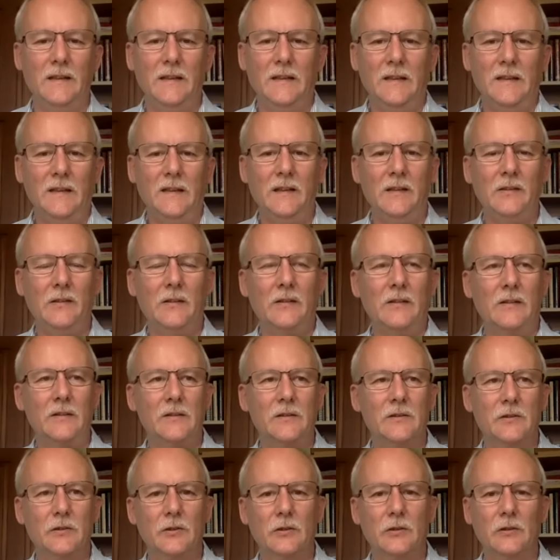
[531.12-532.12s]
You know,
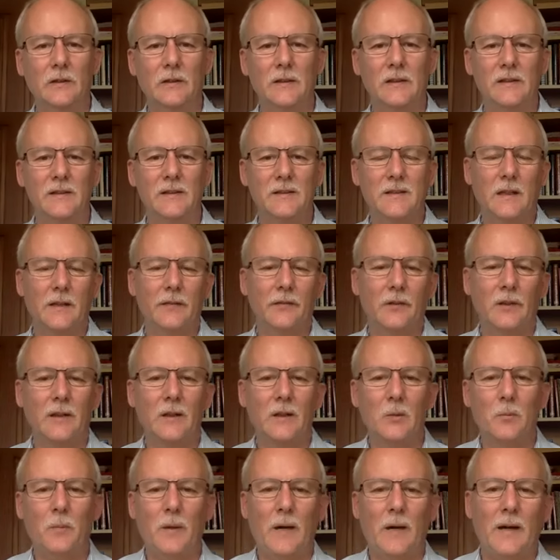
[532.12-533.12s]
suddenly, instead of
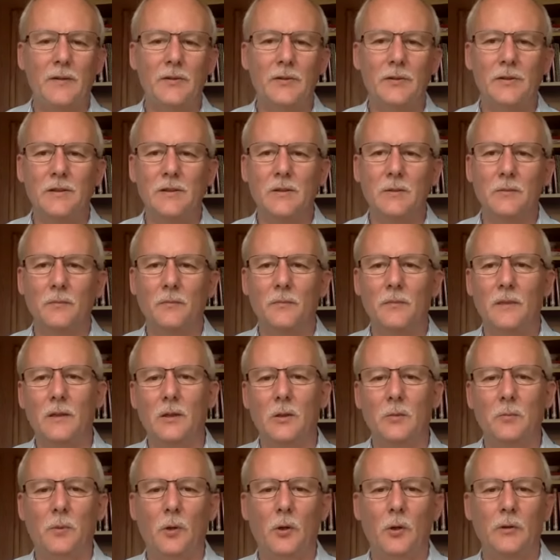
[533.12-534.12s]
little patches and
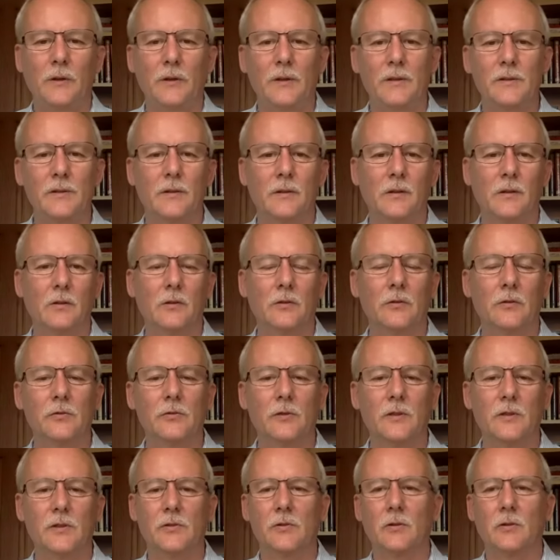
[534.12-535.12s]
little pockets of the
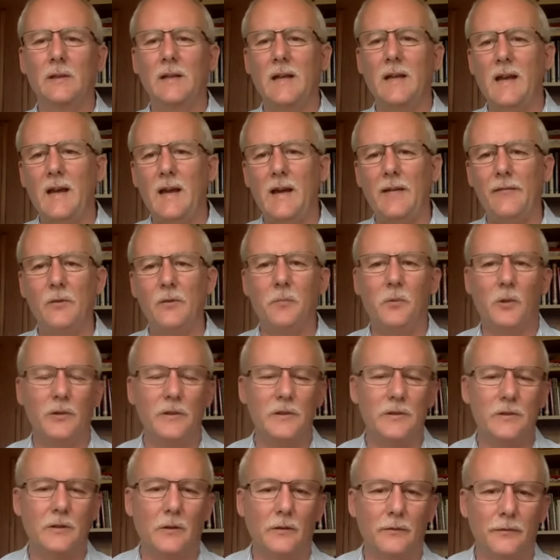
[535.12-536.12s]
country, suddenly
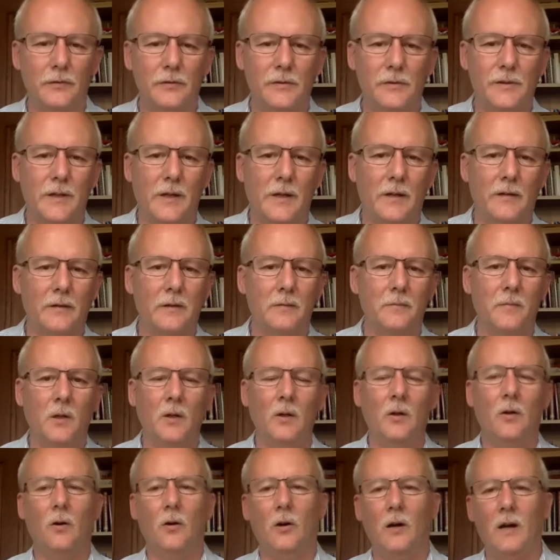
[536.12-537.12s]
everybody's got fusarium
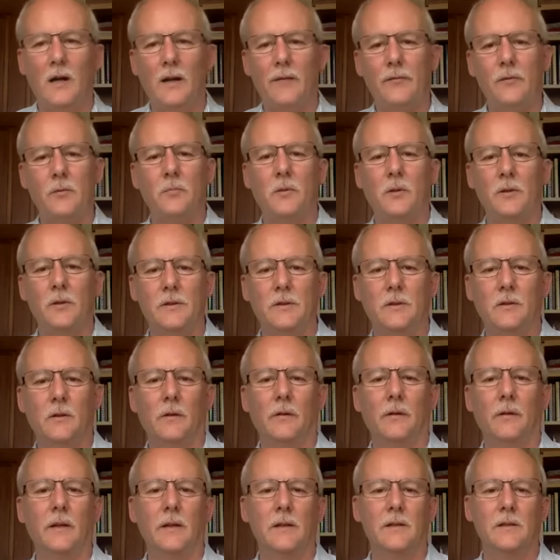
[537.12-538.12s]
or everybody's
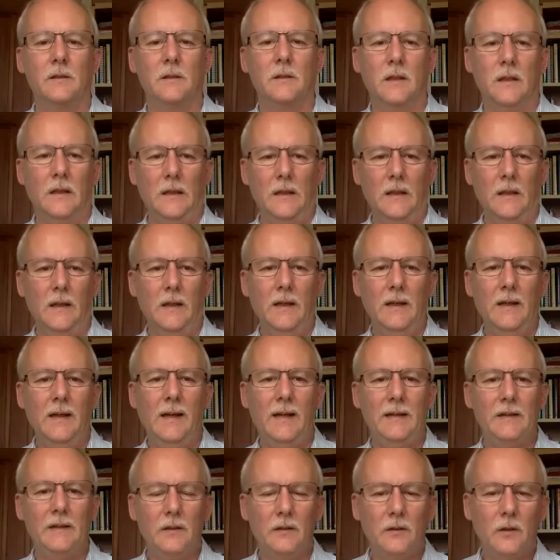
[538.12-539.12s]
got this.
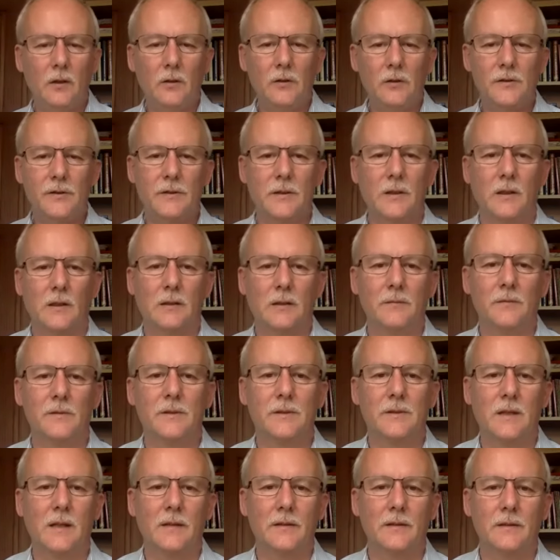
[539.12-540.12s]
And in those
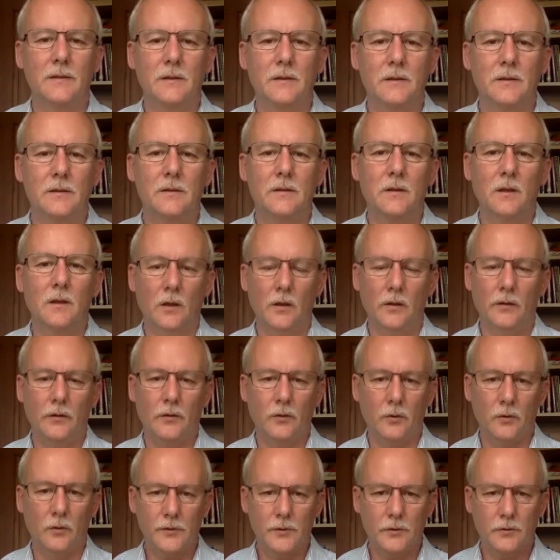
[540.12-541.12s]
circumstances,
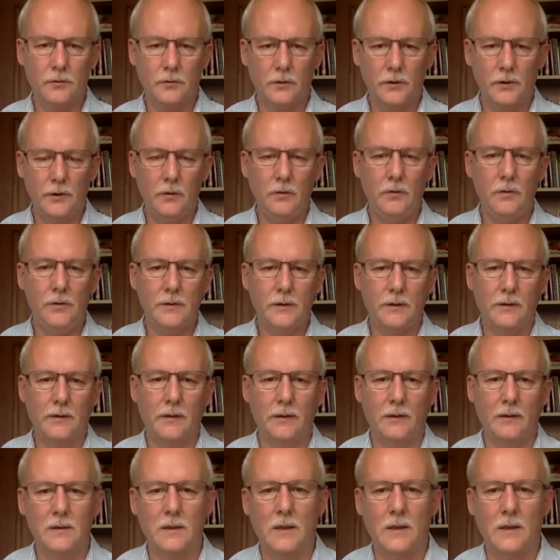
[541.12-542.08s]
those who are using things like